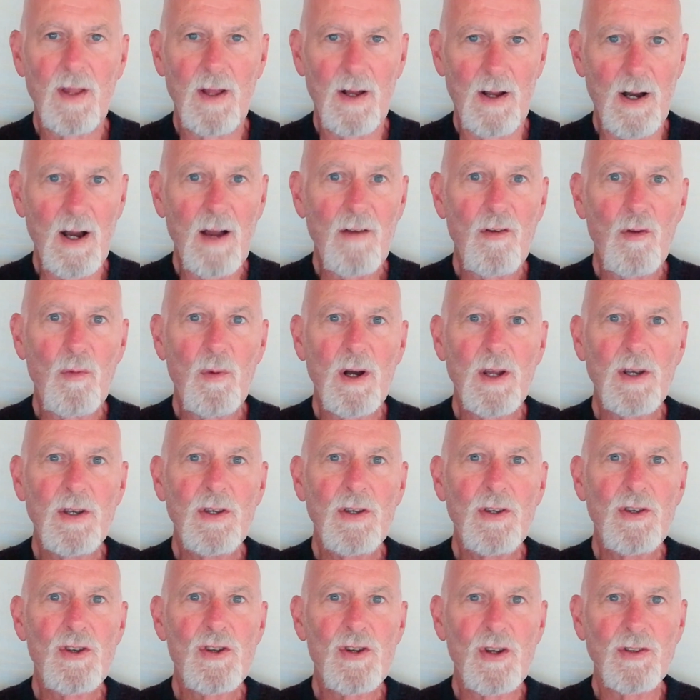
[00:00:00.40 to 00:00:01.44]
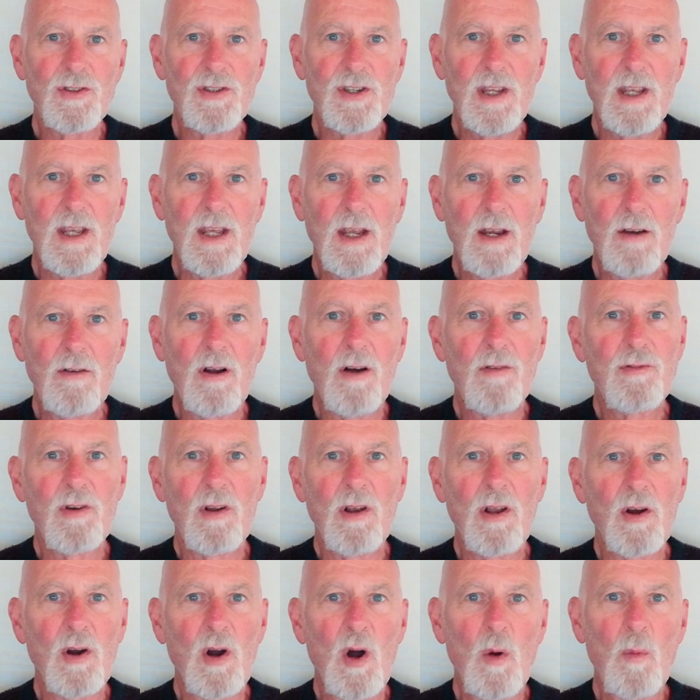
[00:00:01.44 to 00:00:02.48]
Hi everyone, Jonty here after
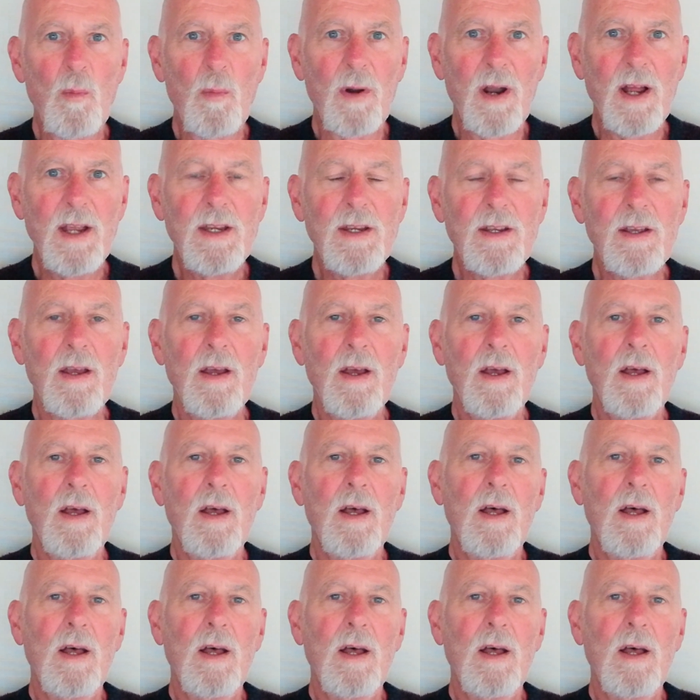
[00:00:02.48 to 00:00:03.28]
a long old break,